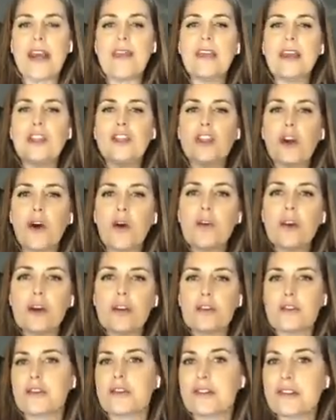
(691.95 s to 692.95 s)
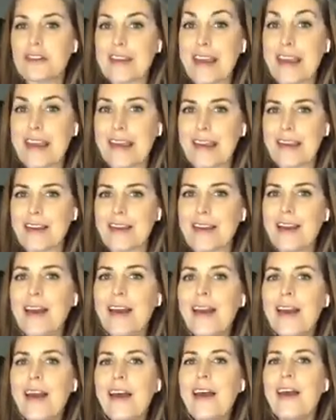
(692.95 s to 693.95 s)
And they don't understand
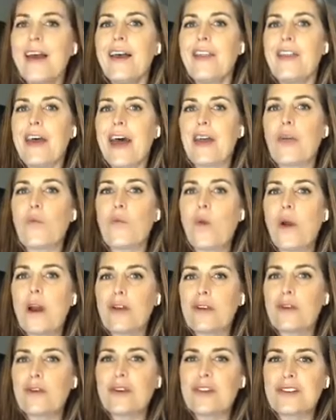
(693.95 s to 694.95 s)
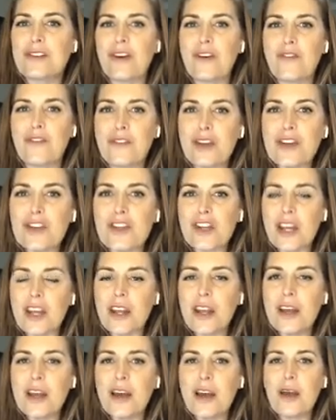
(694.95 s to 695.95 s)
that where there is no
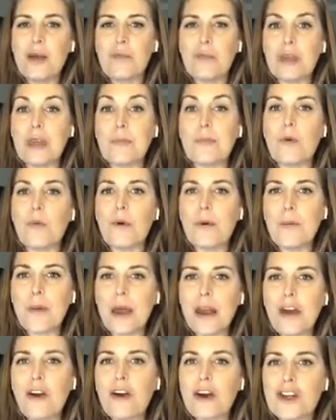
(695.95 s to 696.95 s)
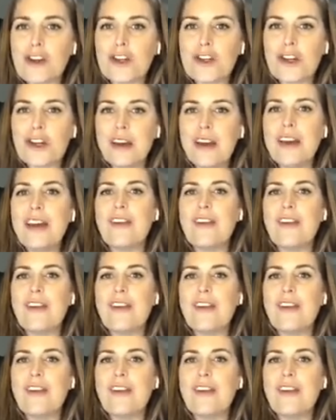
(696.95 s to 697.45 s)
vision, people will perish.